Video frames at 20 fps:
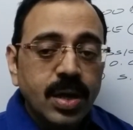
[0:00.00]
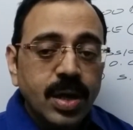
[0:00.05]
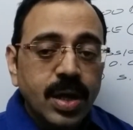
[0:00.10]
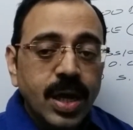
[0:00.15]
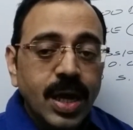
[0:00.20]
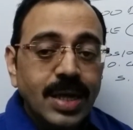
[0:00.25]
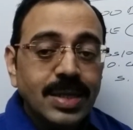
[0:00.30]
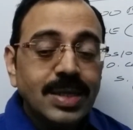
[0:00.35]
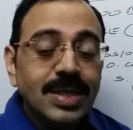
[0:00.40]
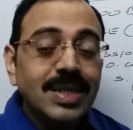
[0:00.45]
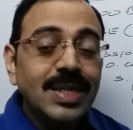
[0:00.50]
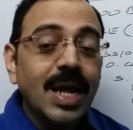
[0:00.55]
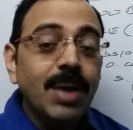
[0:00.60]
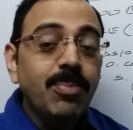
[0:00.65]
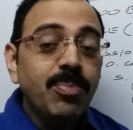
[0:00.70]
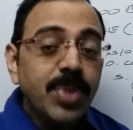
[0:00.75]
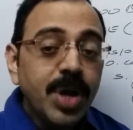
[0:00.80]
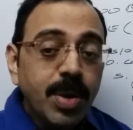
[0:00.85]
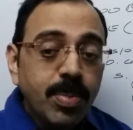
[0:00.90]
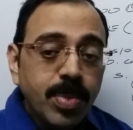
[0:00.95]
he is
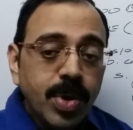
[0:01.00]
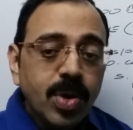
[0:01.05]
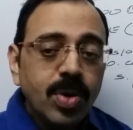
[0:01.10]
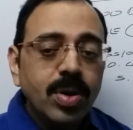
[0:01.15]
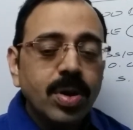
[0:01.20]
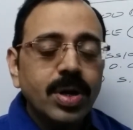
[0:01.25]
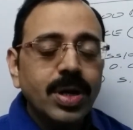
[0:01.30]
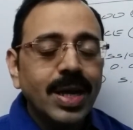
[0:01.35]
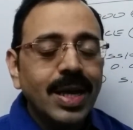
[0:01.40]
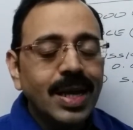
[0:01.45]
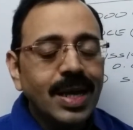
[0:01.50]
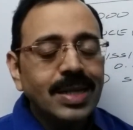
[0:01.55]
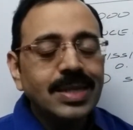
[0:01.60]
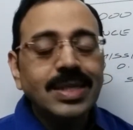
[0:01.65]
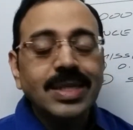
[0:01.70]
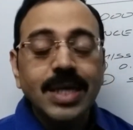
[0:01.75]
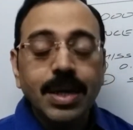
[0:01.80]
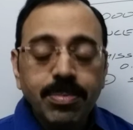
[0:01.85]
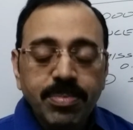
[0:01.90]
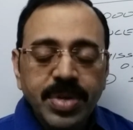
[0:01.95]

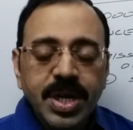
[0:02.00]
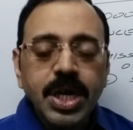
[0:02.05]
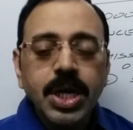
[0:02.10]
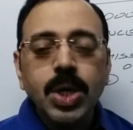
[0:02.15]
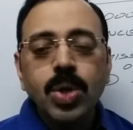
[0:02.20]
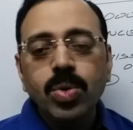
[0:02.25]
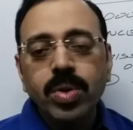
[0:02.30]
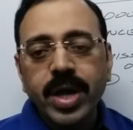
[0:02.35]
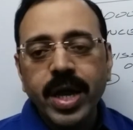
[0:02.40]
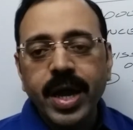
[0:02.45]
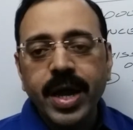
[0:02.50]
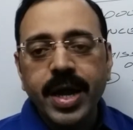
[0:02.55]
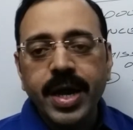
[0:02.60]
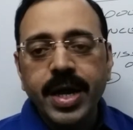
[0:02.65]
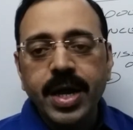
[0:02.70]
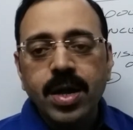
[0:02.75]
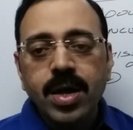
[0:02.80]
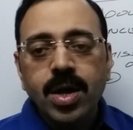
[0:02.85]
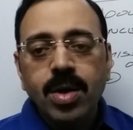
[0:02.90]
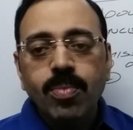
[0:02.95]
tempted to
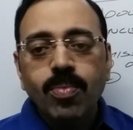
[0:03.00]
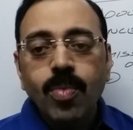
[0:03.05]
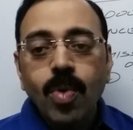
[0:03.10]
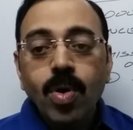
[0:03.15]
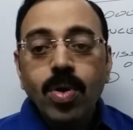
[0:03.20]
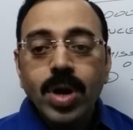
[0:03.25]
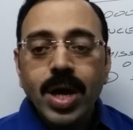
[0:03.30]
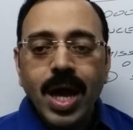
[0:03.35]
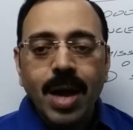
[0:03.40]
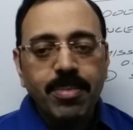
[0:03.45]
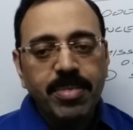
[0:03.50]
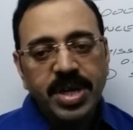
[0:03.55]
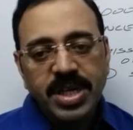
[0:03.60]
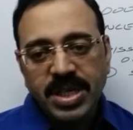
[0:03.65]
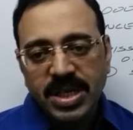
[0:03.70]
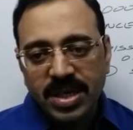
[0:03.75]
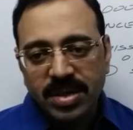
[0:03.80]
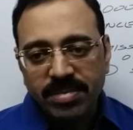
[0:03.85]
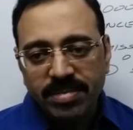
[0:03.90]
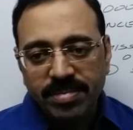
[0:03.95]
get more
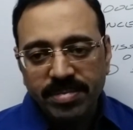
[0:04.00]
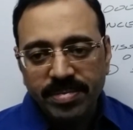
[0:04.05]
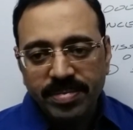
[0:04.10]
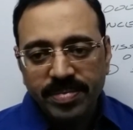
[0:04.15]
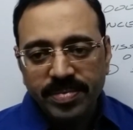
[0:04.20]
commission.